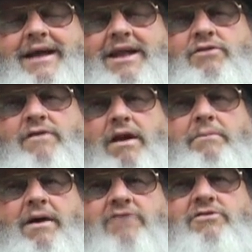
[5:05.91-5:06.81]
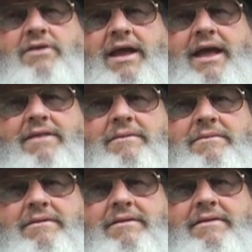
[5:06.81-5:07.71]
and you've got a poncho to hand them,
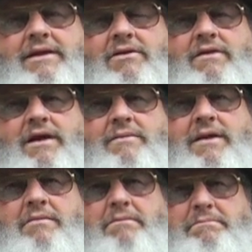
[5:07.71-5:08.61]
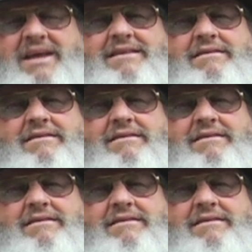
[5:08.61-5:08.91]
and they know they're going to be able to beat